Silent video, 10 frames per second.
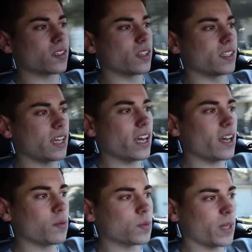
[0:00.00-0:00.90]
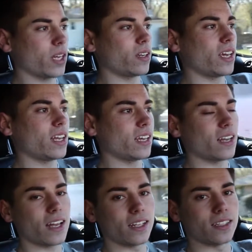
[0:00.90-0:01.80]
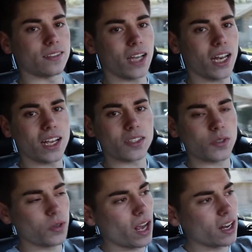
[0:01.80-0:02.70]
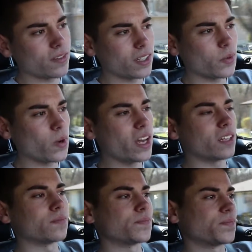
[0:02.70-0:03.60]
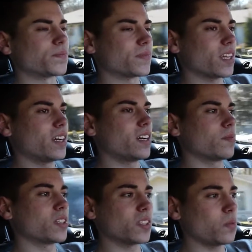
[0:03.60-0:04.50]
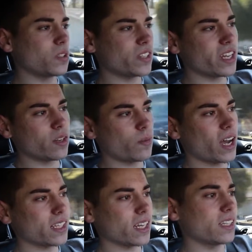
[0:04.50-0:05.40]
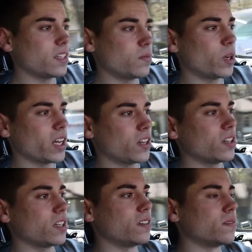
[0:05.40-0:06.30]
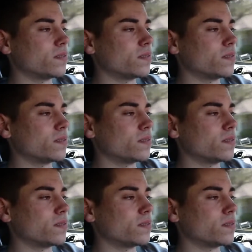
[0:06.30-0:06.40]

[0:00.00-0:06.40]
So the day I was planning on getting it, I kind of got screwed out of it in a way, because they wouldn't take a deposit. I did what I could,